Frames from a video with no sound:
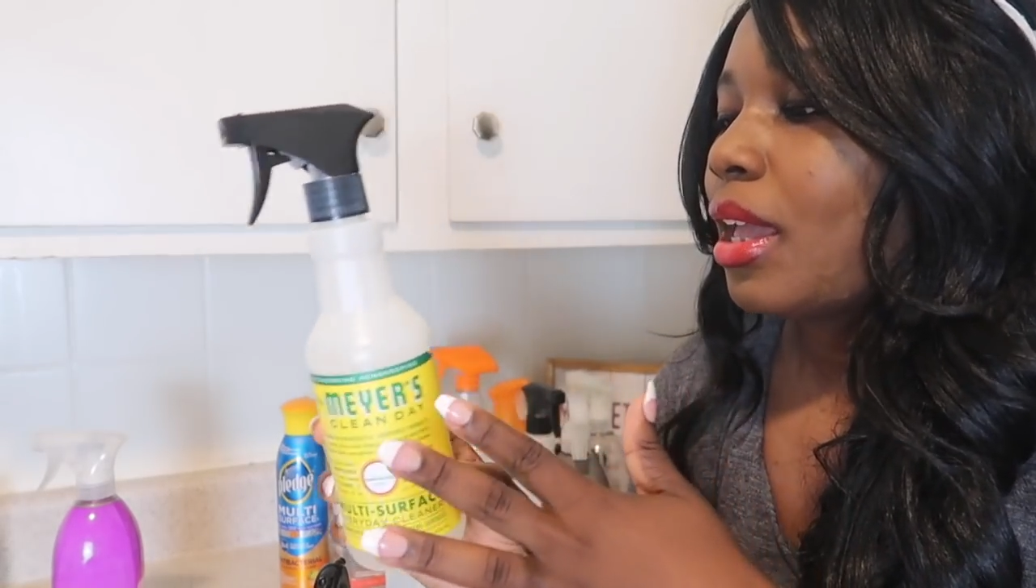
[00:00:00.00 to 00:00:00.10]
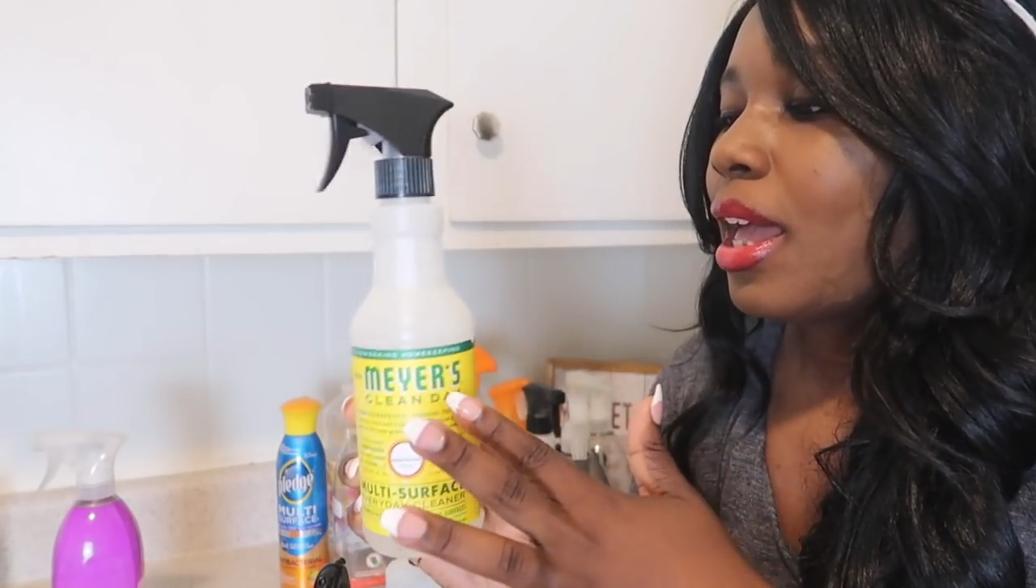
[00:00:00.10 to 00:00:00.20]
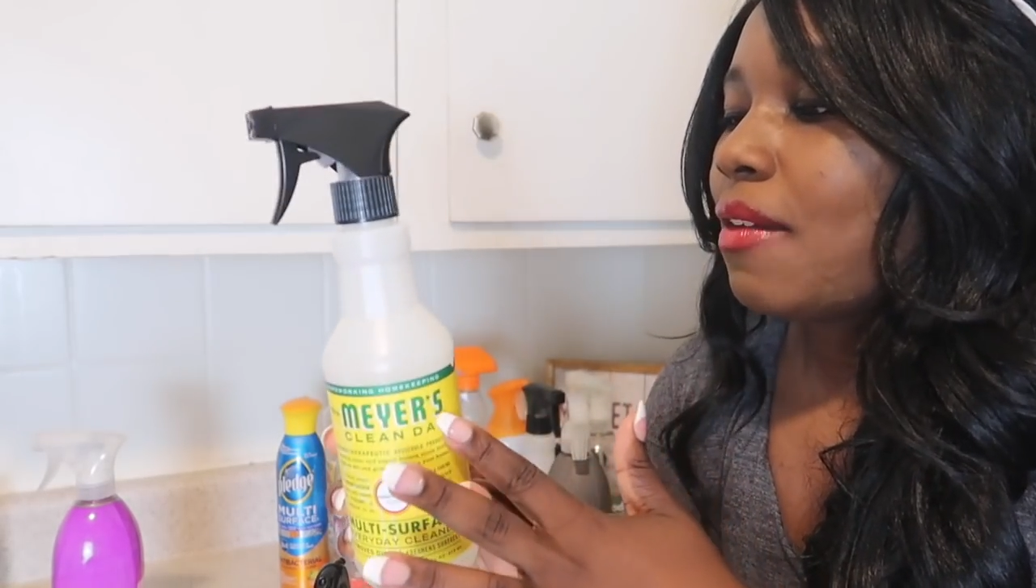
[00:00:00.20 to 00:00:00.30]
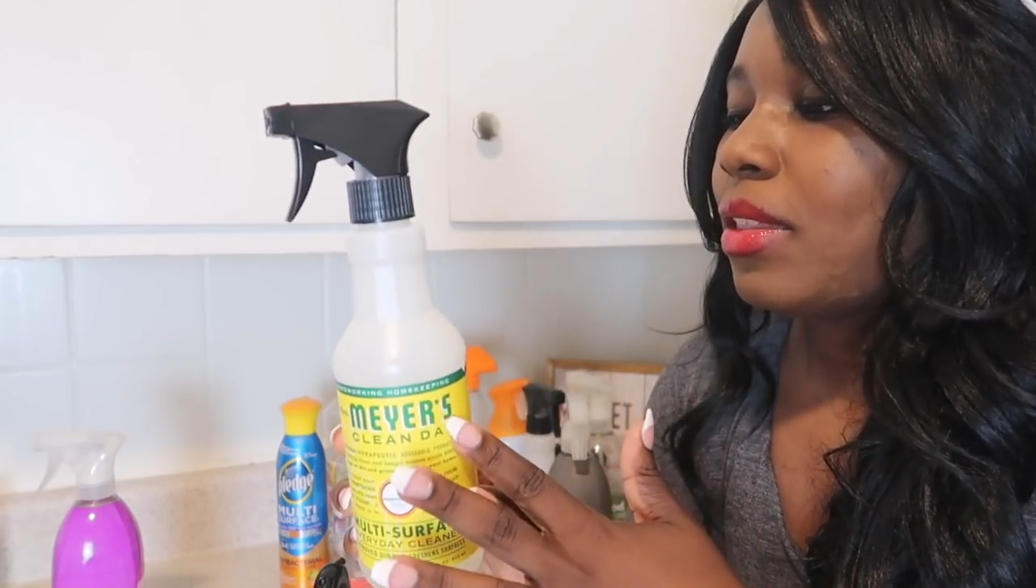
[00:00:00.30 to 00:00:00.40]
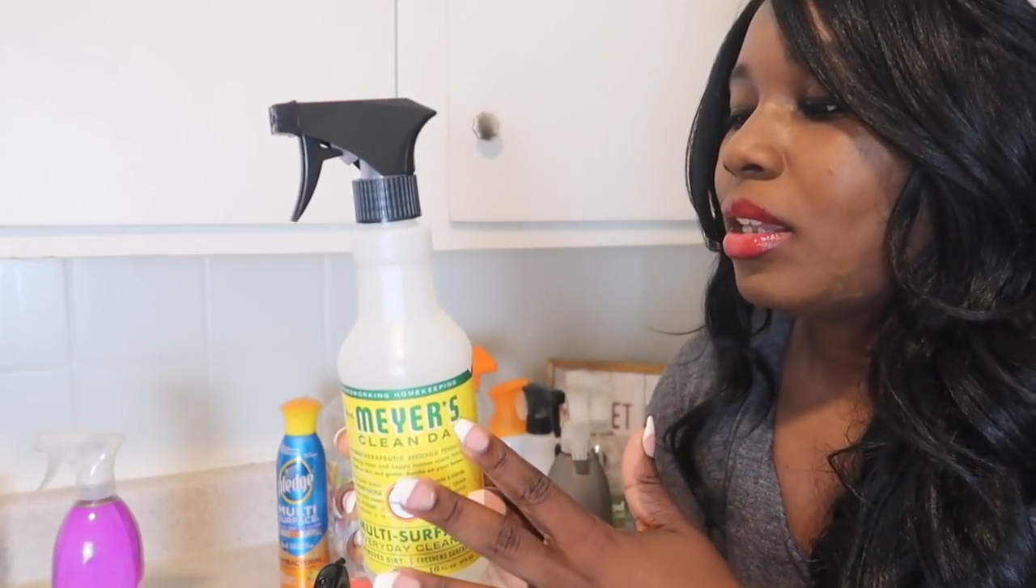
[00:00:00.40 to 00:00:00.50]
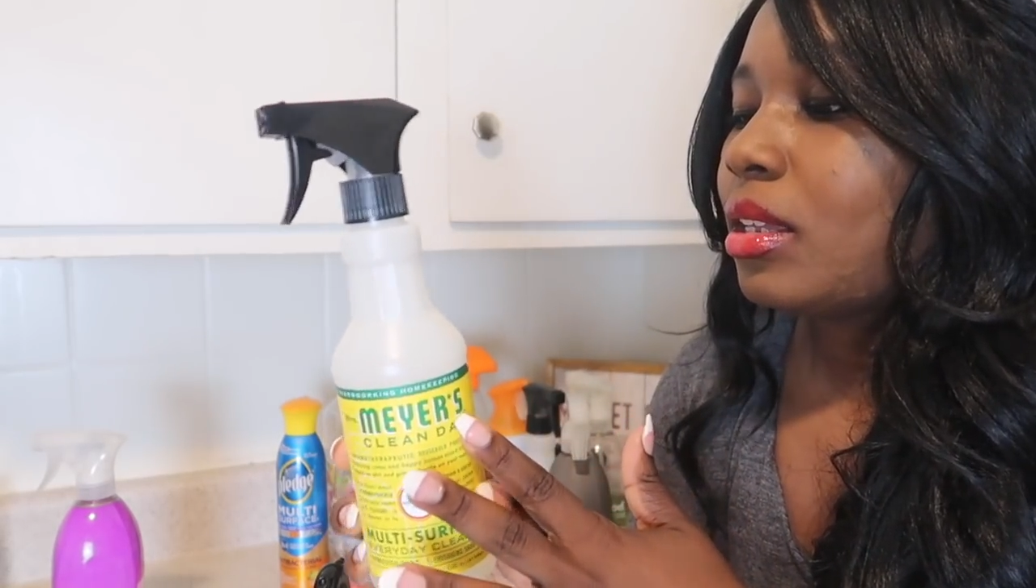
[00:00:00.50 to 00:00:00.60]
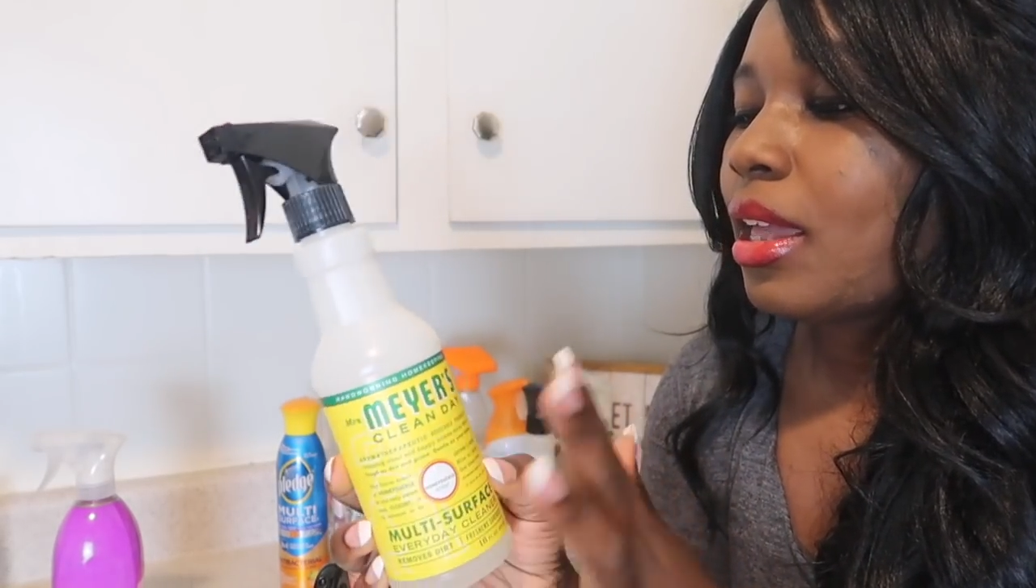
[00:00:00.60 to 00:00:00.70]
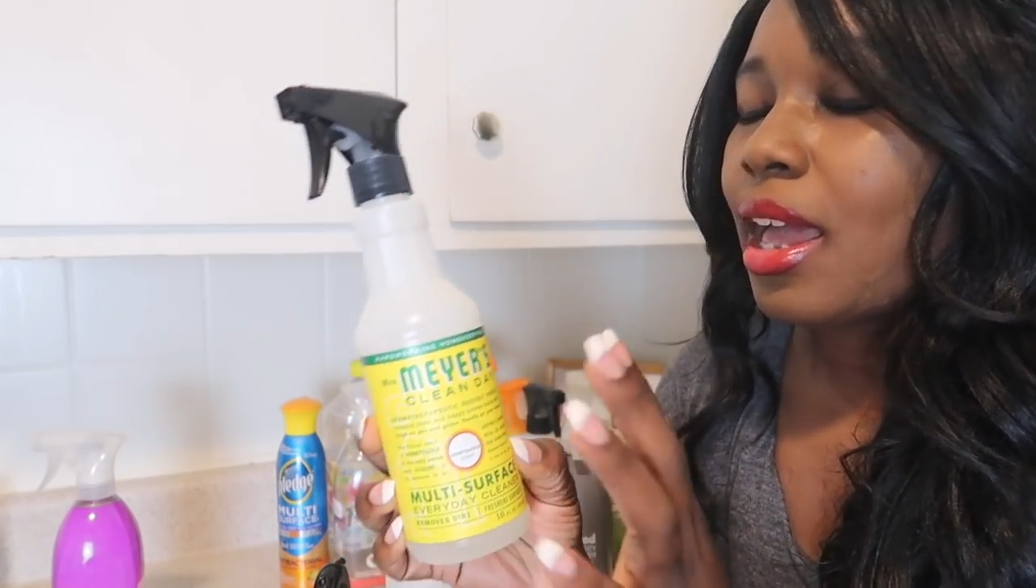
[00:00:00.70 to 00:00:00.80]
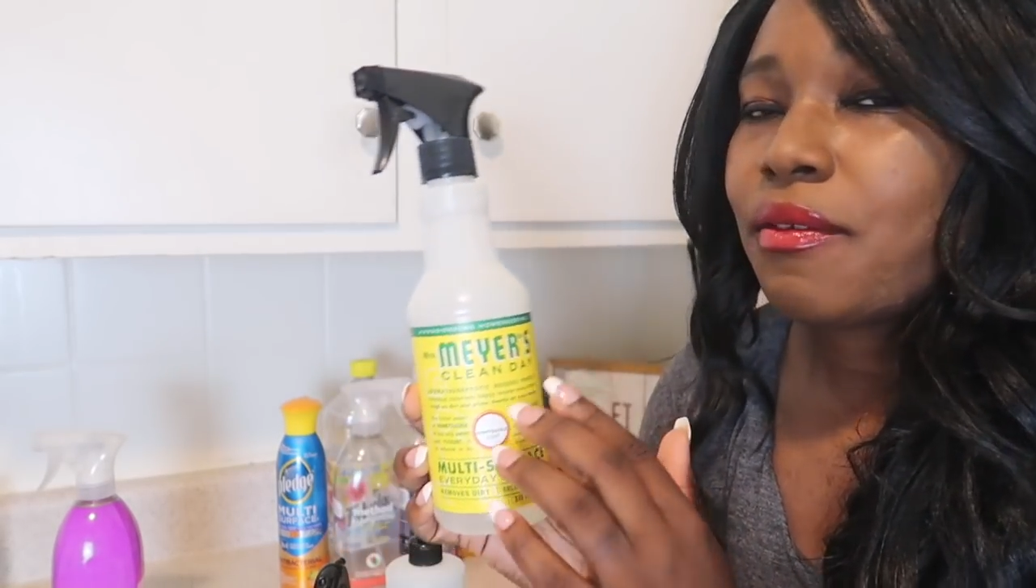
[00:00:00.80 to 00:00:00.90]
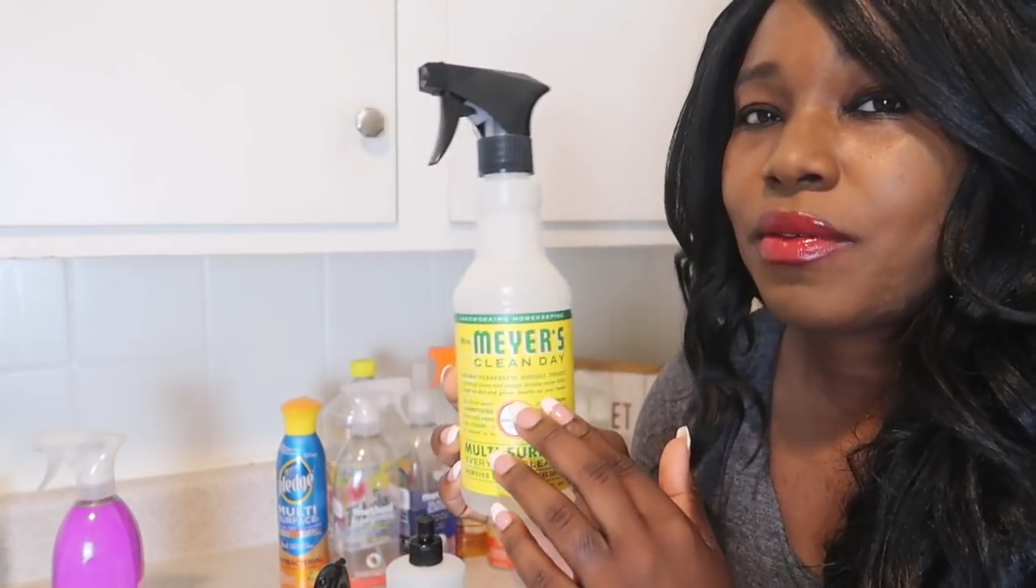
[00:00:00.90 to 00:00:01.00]
I have like
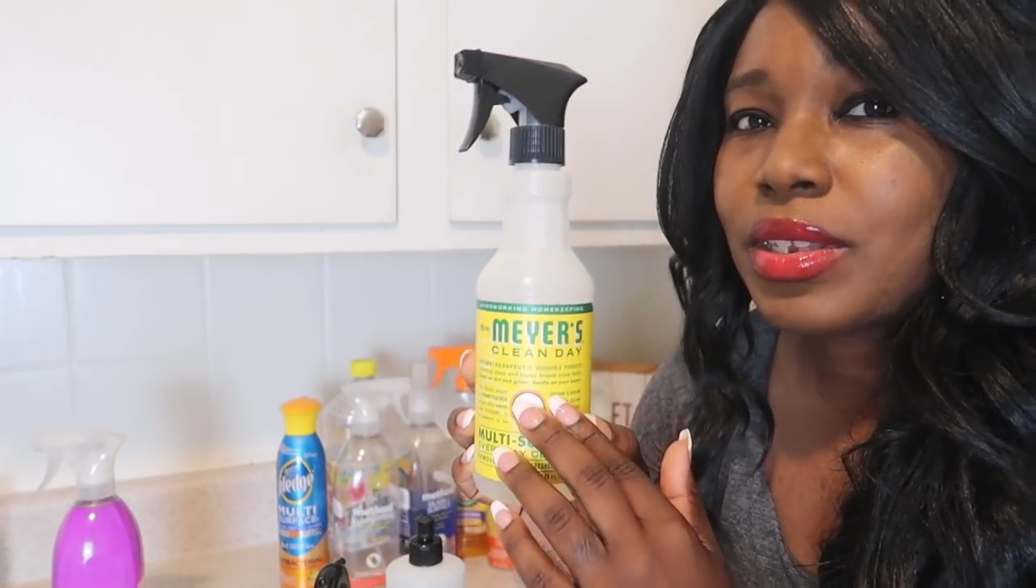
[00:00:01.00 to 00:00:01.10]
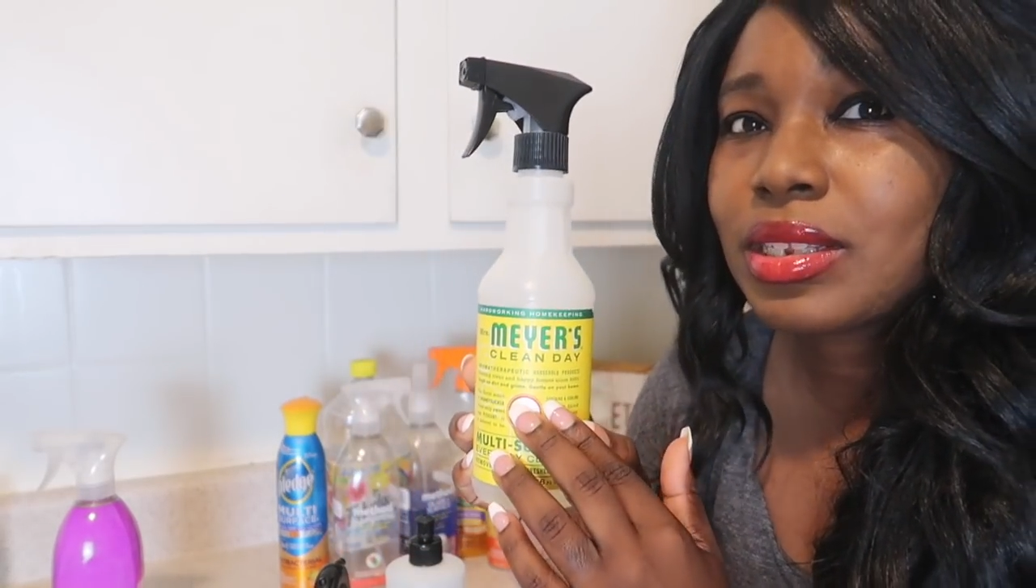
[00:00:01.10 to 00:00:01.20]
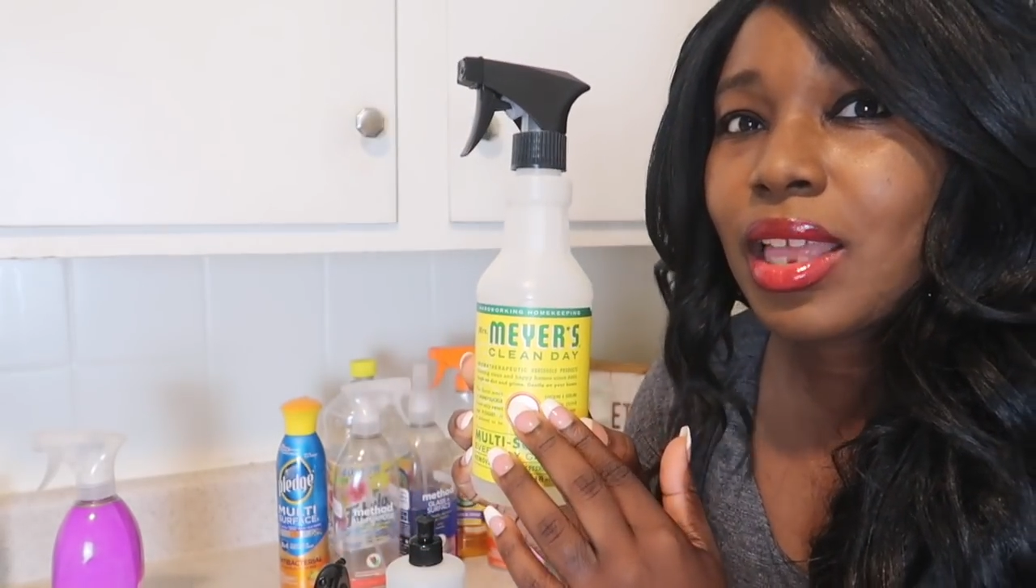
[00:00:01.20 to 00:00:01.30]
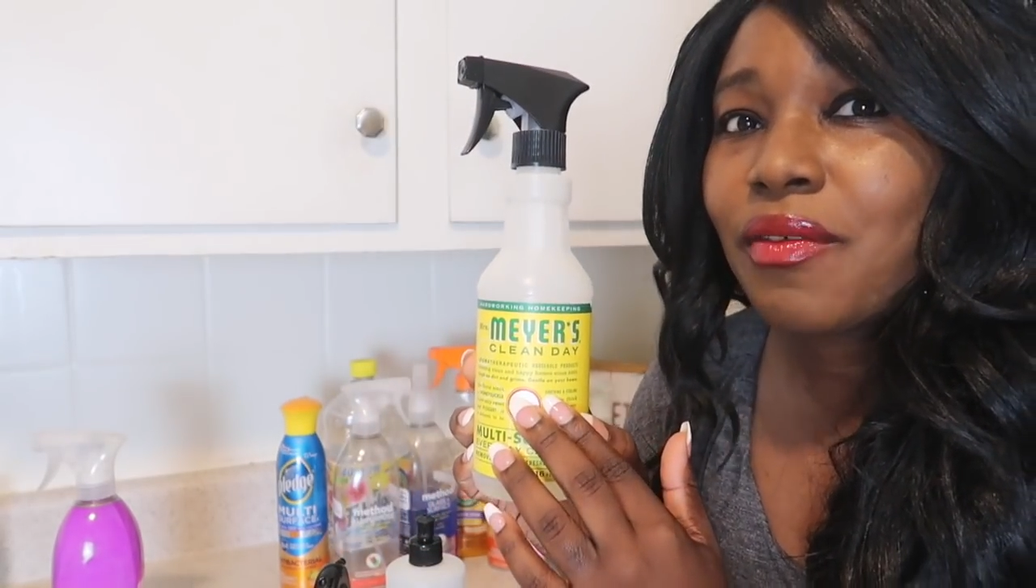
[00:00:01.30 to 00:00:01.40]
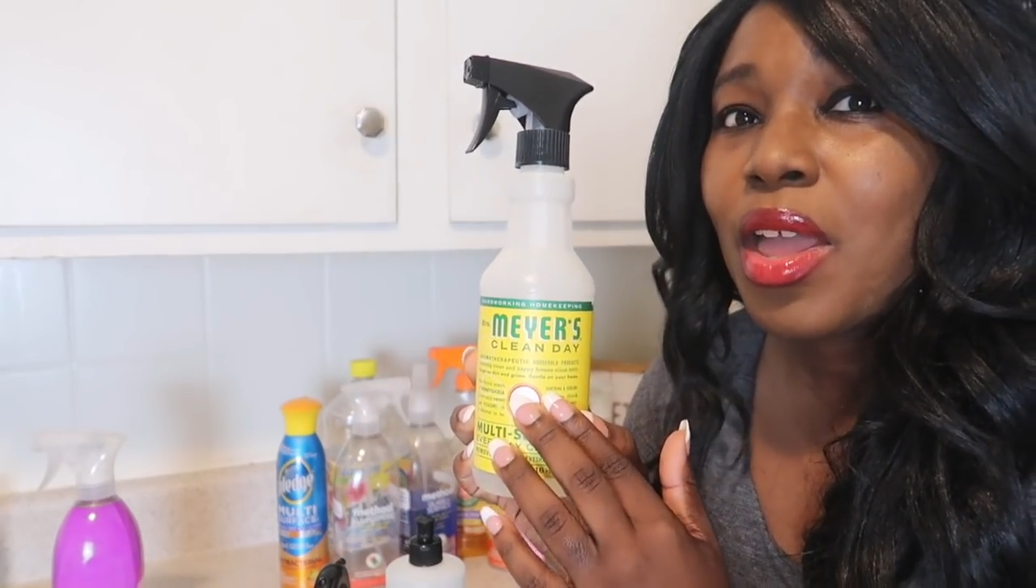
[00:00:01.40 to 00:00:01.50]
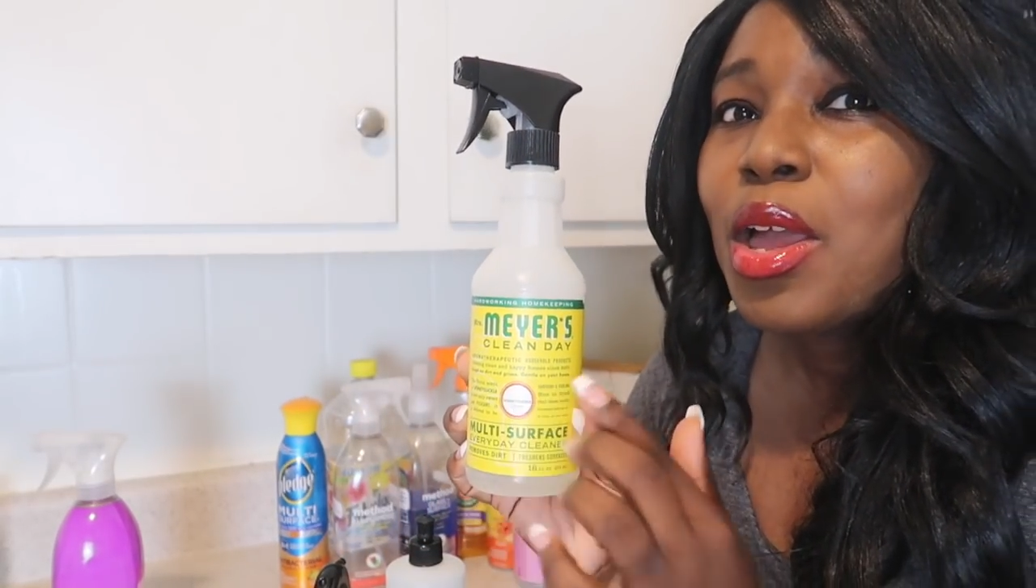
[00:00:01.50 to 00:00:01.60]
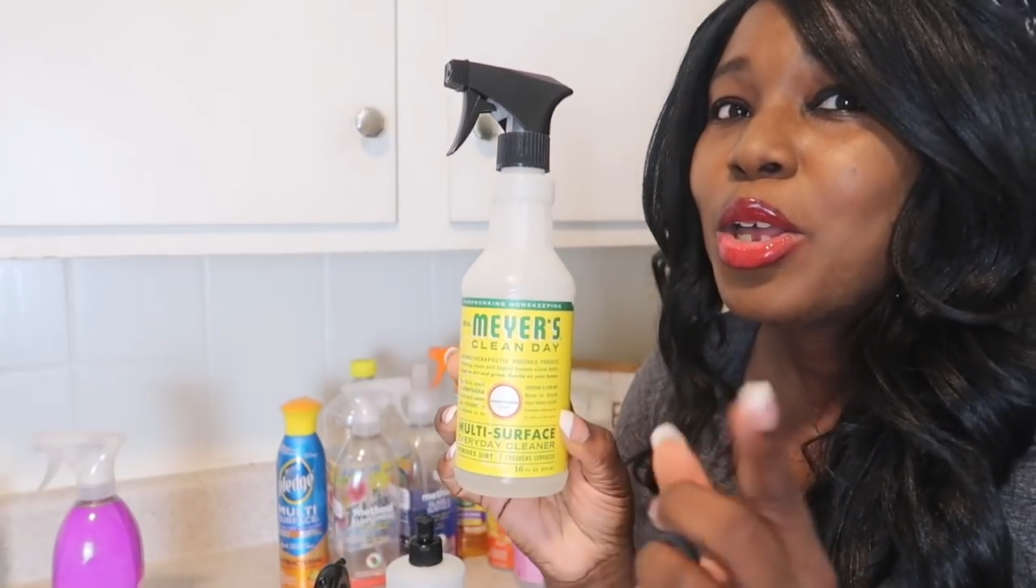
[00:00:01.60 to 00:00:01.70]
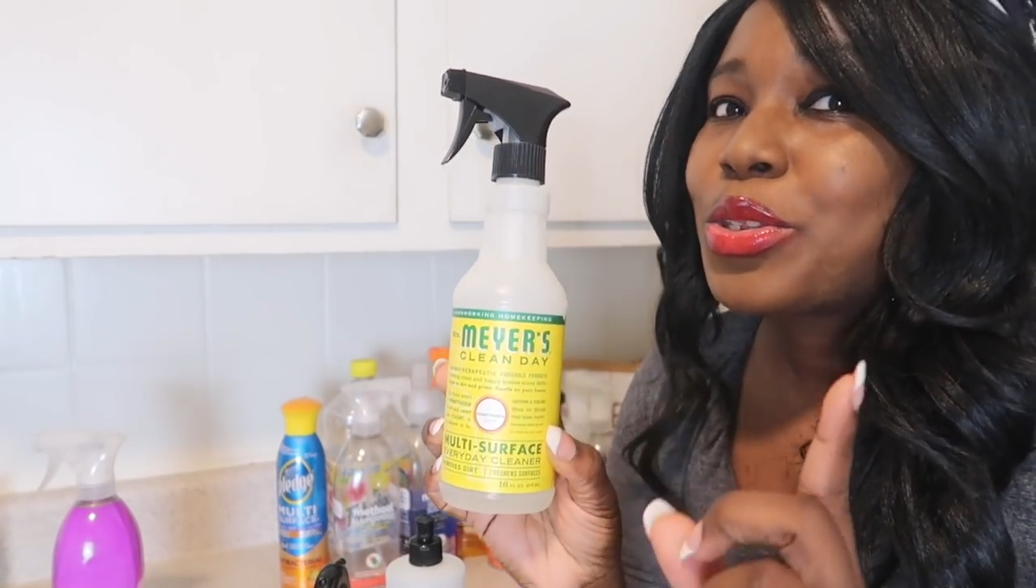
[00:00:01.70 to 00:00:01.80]
half of this left,